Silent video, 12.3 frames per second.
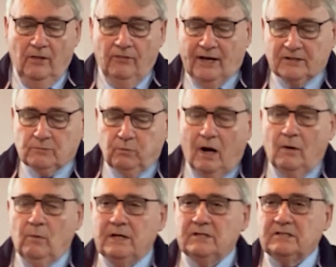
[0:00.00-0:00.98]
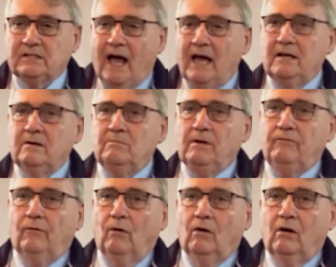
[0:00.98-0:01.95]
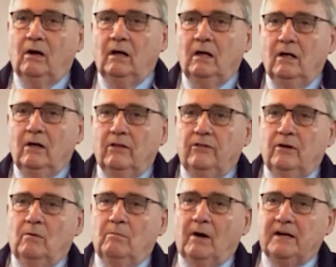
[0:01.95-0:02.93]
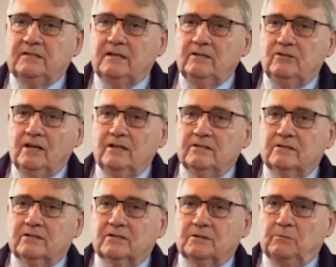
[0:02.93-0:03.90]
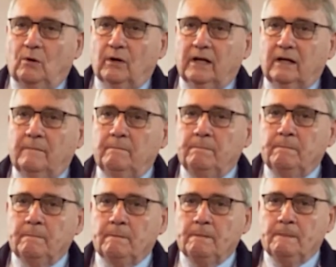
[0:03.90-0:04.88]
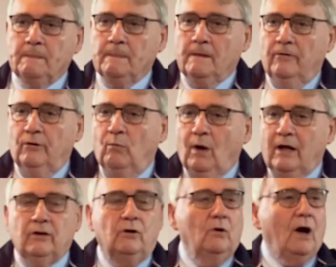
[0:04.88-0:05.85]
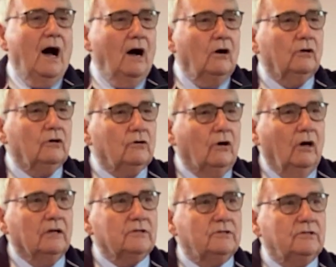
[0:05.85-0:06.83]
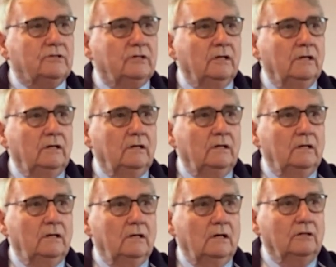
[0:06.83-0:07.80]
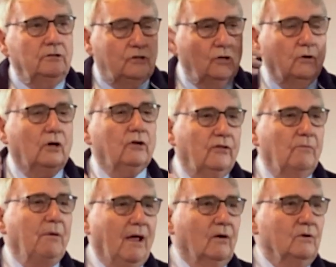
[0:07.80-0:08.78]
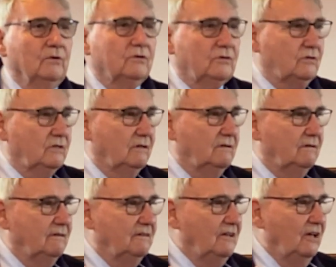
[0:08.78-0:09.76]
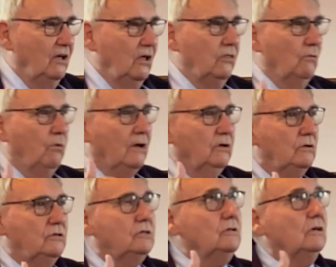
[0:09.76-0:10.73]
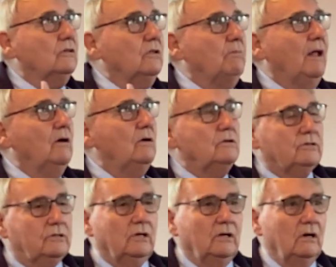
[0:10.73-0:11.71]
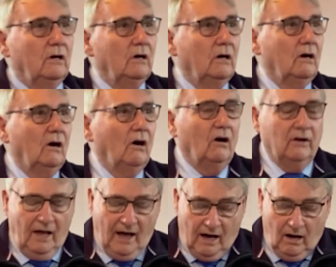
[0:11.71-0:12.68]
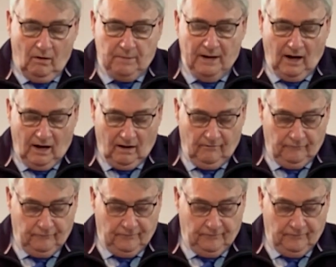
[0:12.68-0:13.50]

That's why we stand before the almighty Jesus this morning the one who hung on a cross and took the blows, the one who took the blows on our behalf.